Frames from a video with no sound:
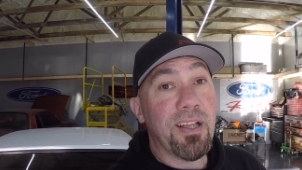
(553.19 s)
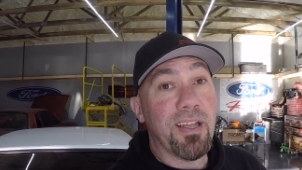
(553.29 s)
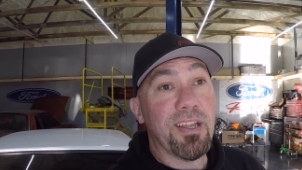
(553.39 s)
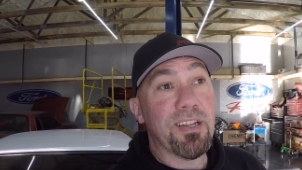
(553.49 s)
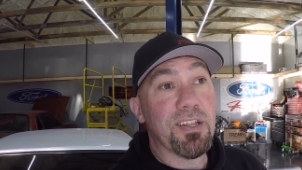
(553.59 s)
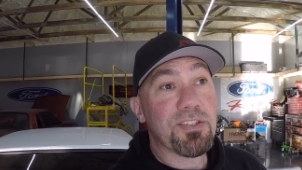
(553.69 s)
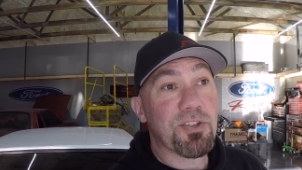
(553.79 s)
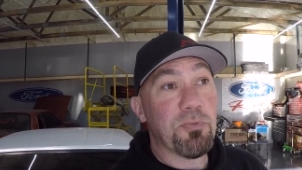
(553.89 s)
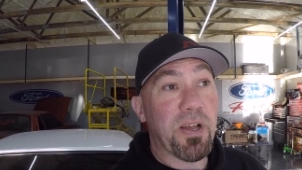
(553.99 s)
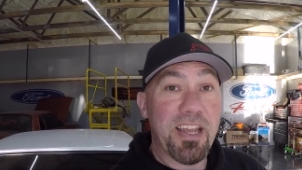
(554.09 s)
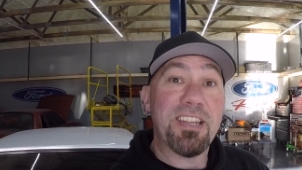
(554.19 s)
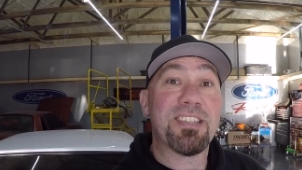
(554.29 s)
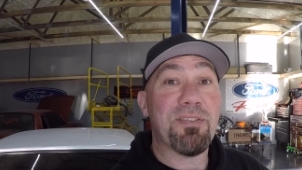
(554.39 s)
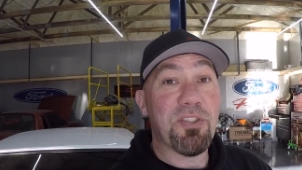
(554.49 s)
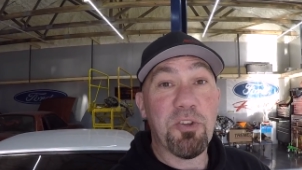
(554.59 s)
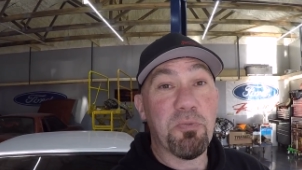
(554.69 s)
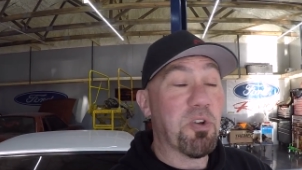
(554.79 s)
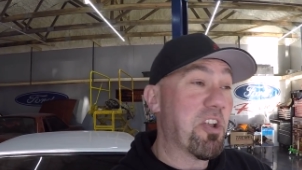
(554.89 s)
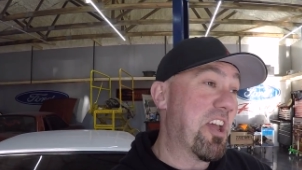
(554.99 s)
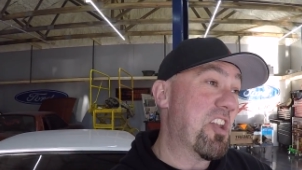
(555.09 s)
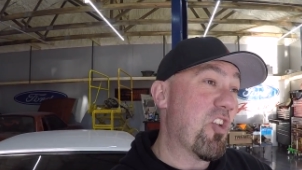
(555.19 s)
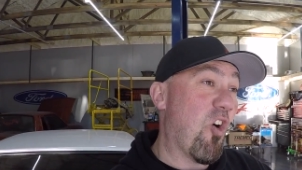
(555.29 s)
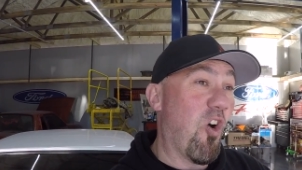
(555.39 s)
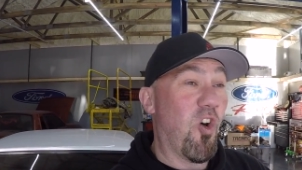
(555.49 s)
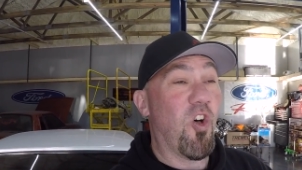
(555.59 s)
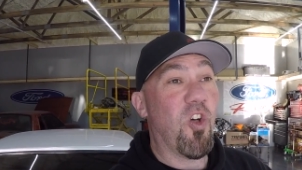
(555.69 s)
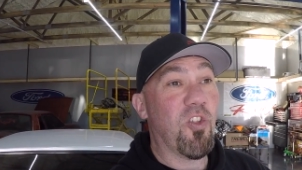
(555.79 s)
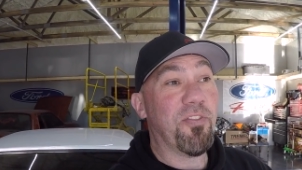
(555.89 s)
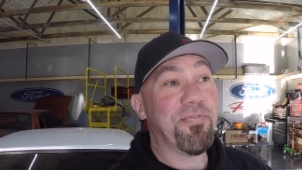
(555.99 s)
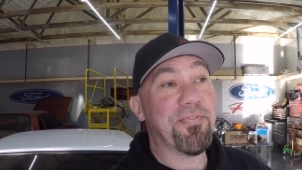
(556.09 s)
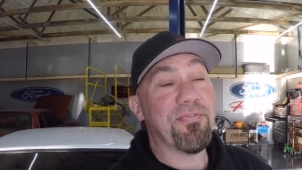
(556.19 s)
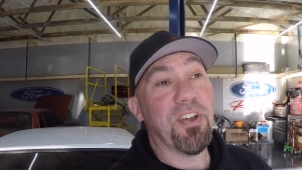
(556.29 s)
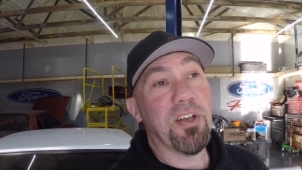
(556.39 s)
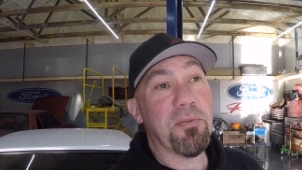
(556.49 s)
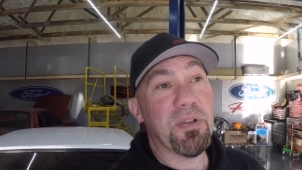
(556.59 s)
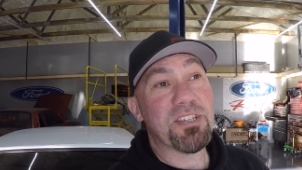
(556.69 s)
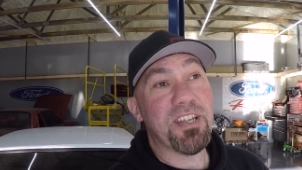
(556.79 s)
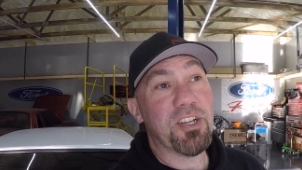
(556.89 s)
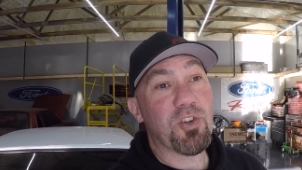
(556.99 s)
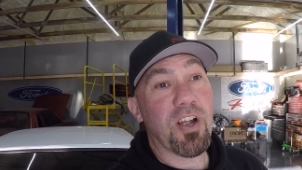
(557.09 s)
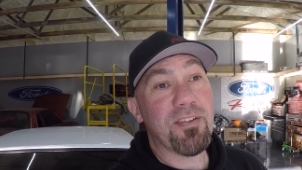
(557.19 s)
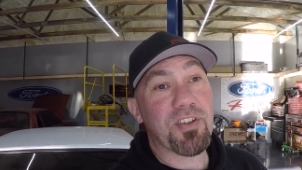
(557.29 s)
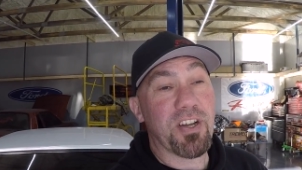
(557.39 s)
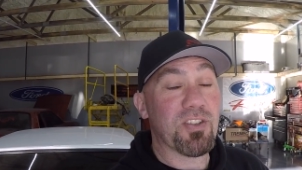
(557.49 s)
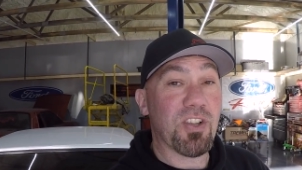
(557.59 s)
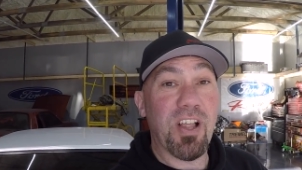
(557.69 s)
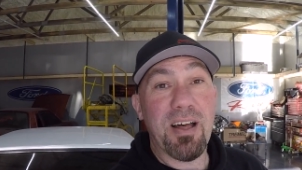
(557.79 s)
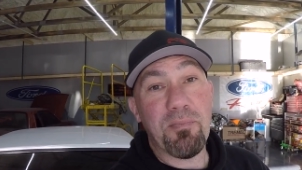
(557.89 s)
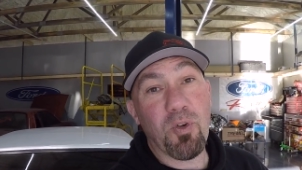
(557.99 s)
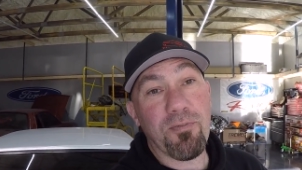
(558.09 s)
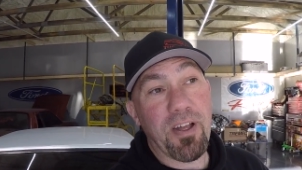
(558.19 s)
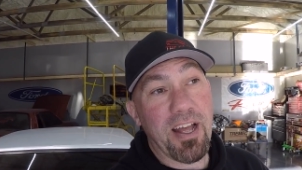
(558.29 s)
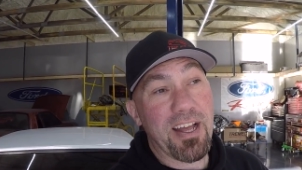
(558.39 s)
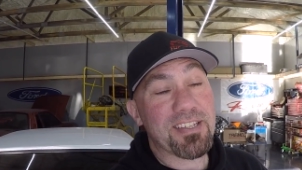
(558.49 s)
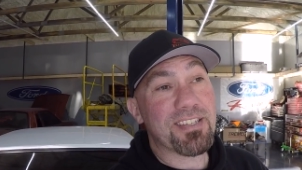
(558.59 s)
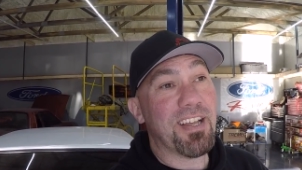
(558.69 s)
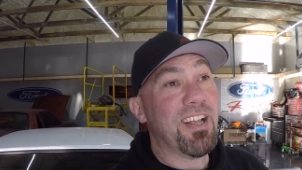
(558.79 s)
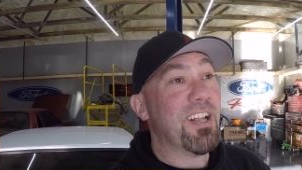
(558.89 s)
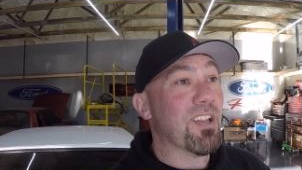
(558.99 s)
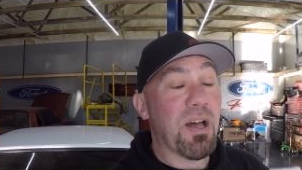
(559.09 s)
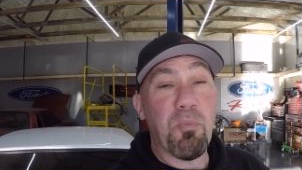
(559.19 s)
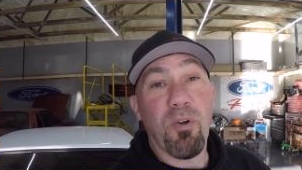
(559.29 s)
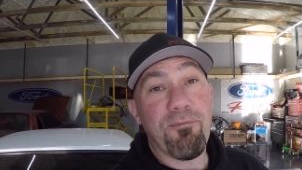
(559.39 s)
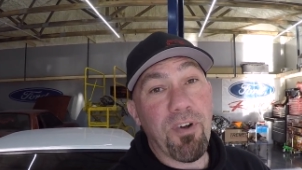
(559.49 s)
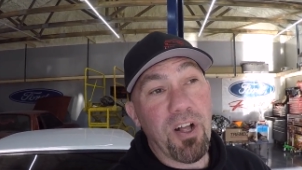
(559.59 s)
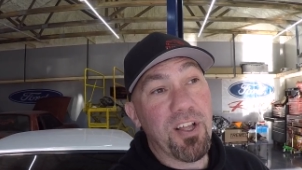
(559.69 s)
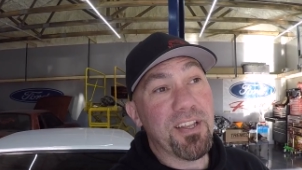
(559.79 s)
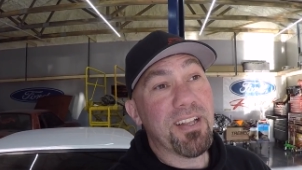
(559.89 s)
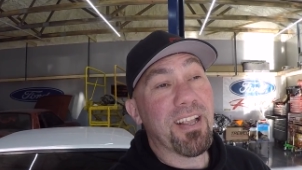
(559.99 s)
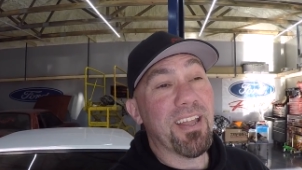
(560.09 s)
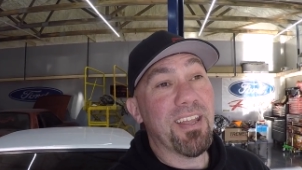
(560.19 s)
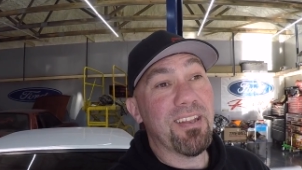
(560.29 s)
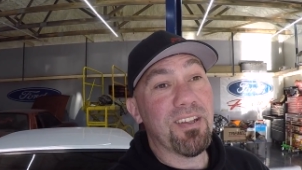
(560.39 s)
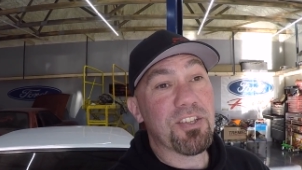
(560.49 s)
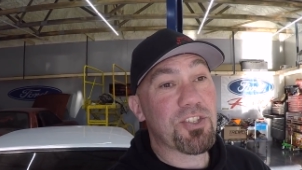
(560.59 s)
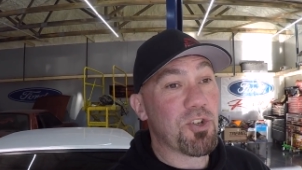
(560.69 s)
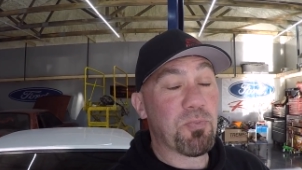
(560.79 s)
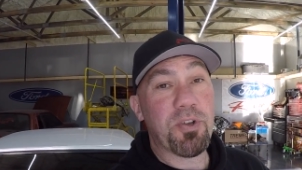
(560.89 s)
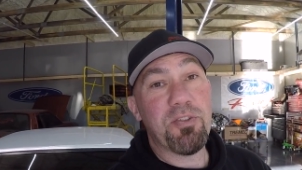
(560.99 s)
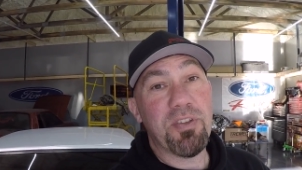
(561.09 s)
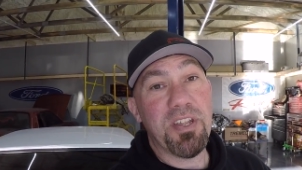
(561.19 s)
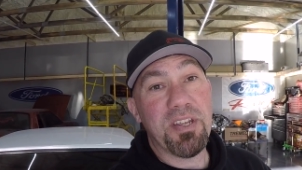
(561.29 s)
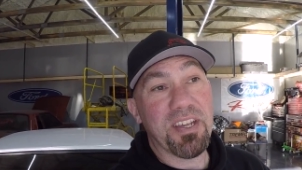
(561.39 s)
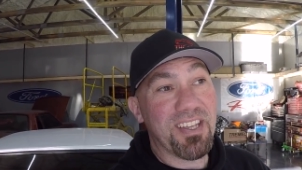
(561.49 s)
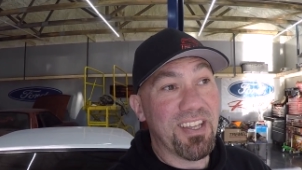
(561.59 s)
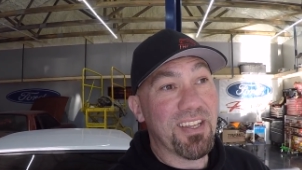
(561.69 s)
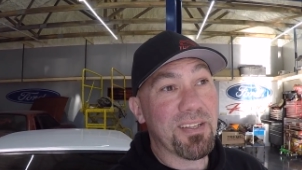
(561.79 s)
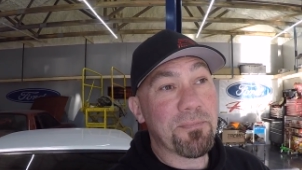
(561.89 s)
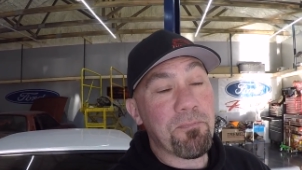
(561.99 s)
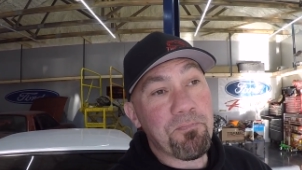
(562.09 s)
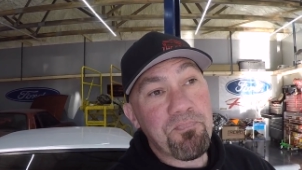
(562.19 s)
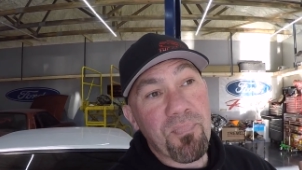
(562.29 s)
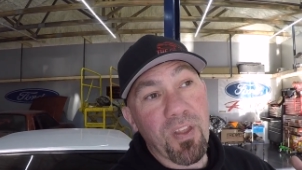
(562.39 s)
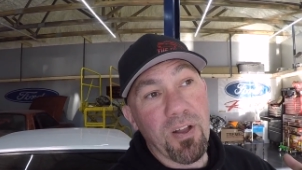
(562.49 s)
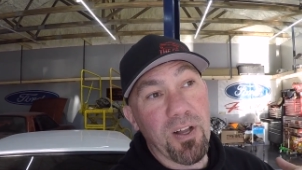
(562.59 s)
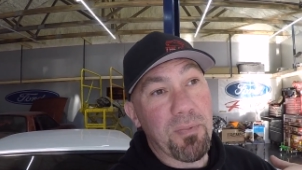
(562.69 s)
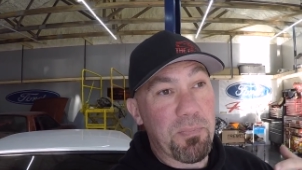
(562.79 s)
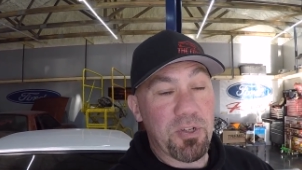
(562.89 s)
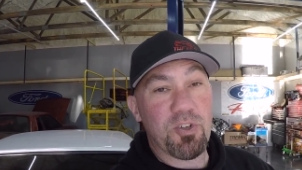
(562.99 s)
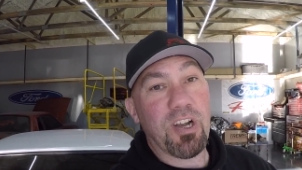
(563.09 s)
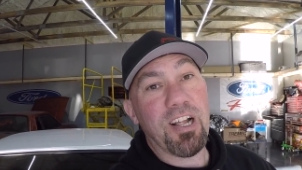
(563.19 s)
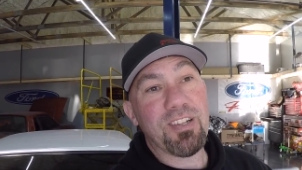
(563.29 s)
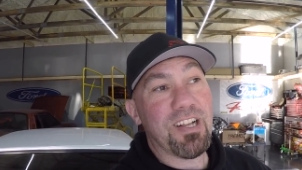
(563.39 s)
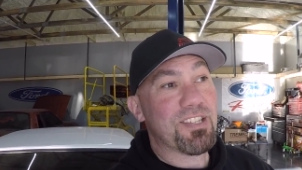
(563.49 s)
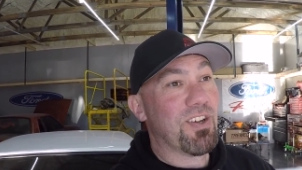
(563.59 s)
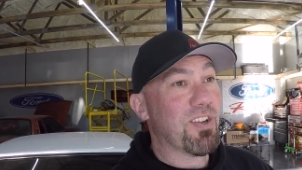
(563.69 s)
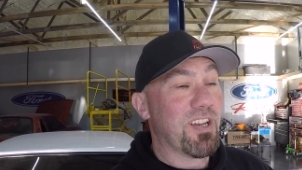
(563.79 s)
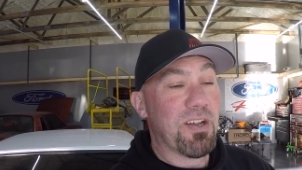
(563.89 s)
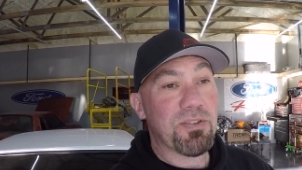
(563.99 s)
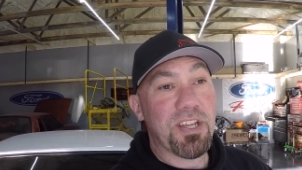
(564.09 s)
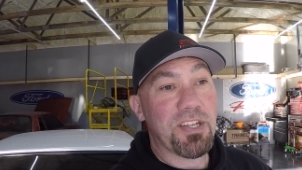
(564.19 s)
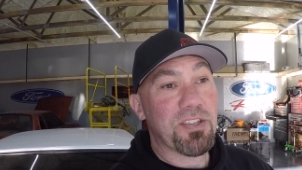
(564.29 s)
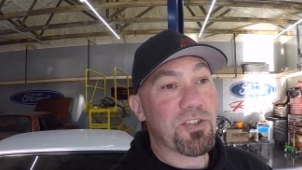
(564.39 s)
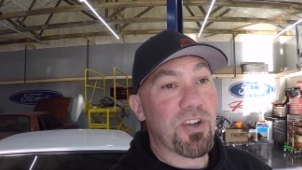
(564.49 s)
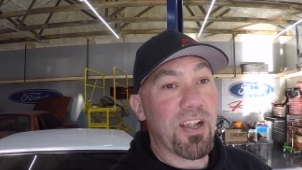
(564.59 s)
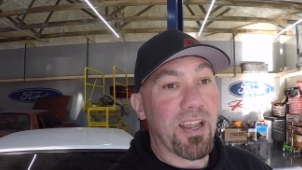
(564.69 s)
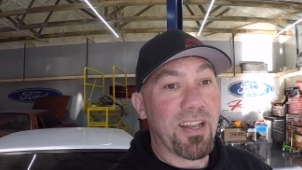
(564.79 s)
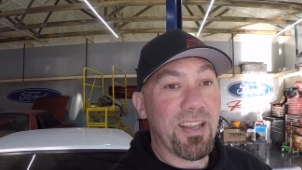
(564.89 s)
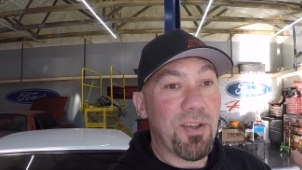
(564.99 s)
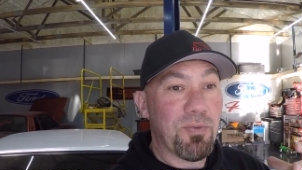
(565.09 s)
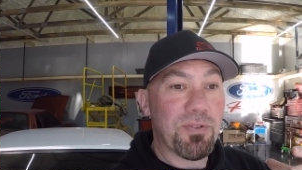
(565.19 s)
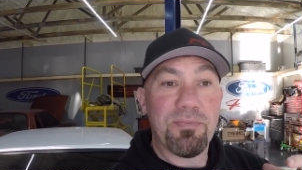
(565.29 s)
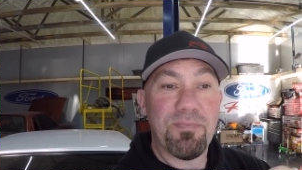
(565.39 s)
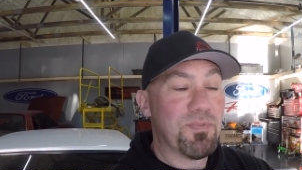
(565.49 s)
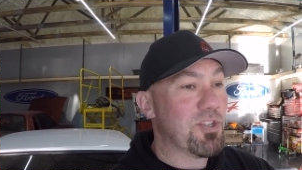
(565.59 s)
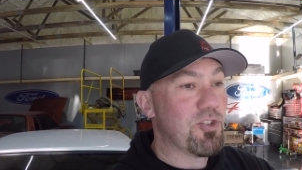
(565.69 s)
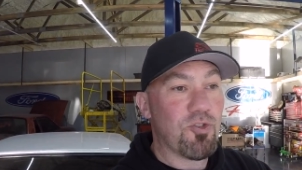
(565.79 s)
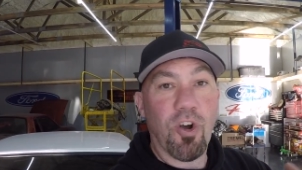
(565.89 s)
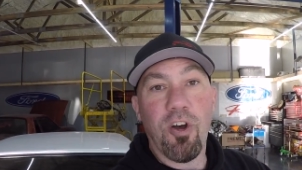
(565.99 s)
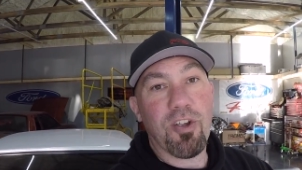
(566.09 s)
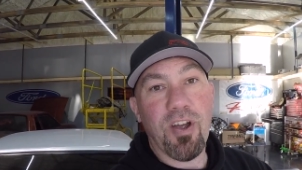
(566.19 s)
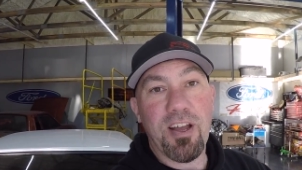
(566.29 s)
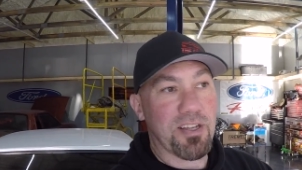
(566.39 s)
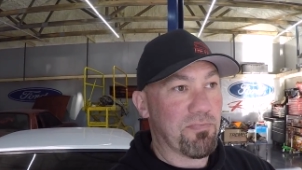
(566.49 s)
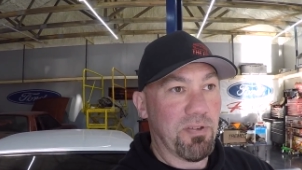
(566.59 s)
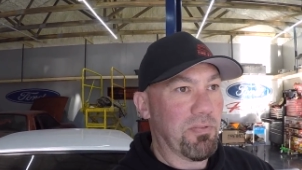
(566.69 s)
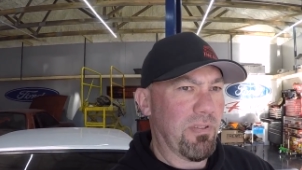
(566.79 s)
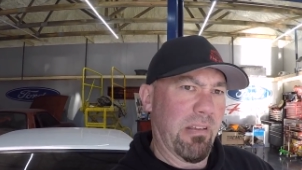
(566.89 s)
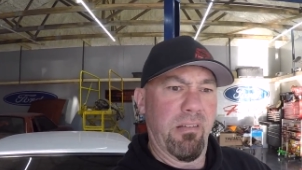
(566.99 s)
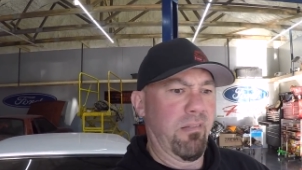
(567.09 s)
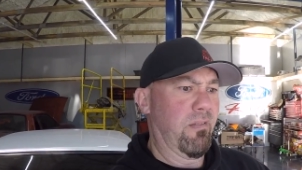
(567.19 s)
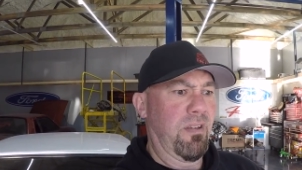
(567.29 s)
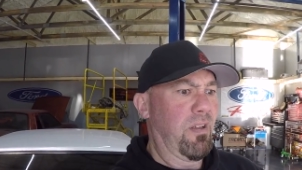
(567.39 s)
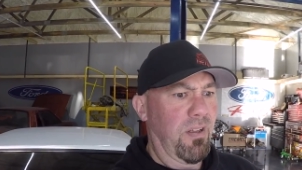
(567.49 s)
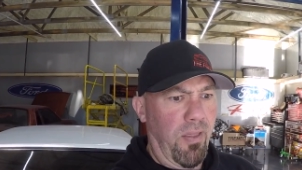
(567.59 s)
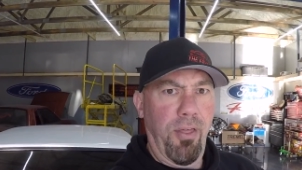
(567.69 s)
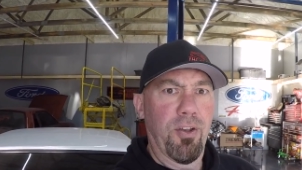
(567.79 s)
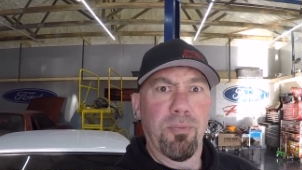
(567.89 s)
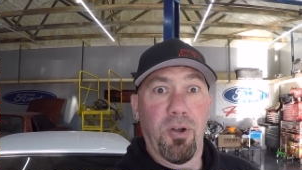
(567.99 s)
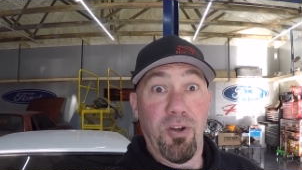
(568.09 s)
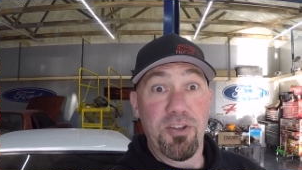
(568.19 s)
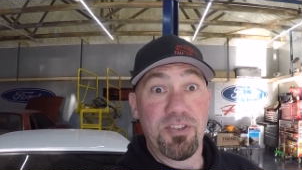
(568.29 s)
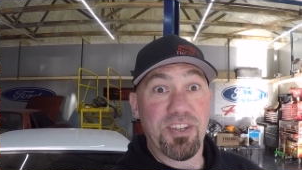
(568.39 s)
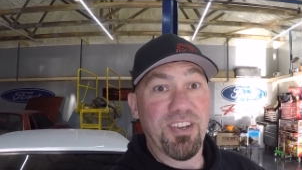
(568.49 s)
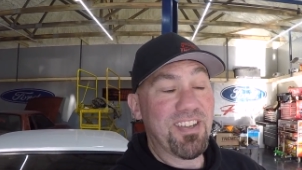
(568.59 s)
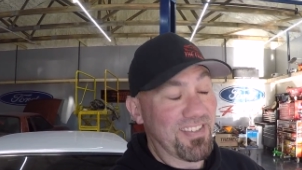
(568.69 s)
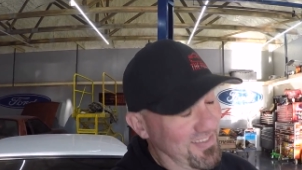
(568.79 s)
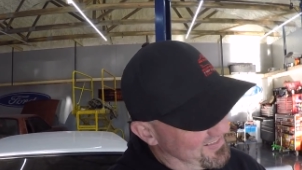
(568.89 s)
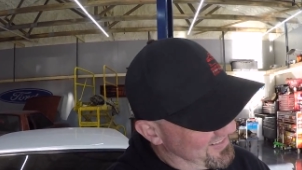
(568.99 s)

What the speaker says: And so my 87 Thunderbird had all Mustang drivetrains, a lot more fast, a lot more fun, and super unique. Again, I put drag lights on it, and I would take it to the track, and it would just draw a crowd because people are like, a Thunderbird? Are you serious?